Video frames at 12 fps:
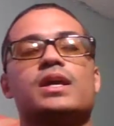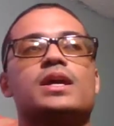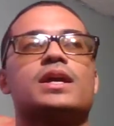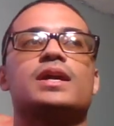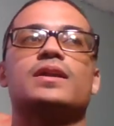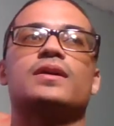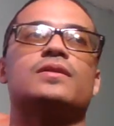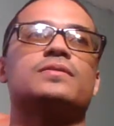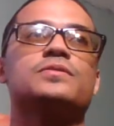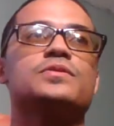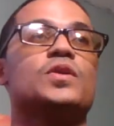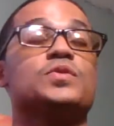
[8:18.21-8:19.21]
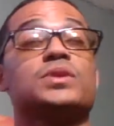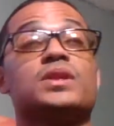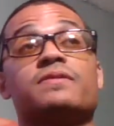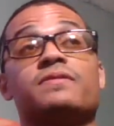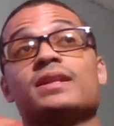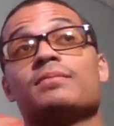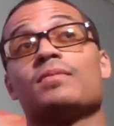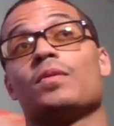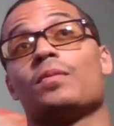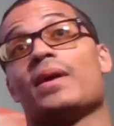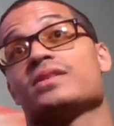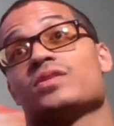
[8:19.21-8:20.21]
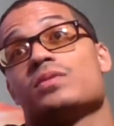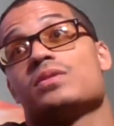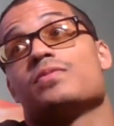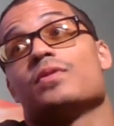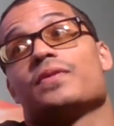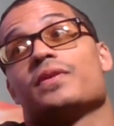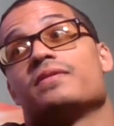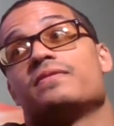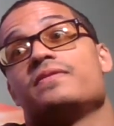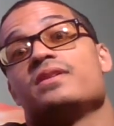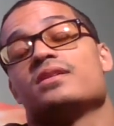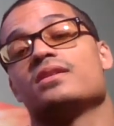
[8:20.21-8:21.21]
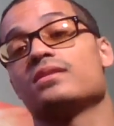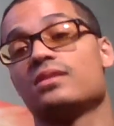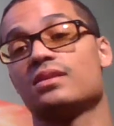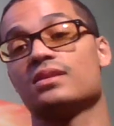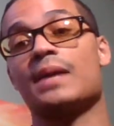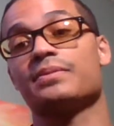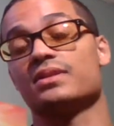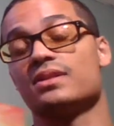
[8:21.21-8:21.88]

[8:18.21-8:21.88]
And uh, who knows, when they fight, they might still be both undefeated at the top of the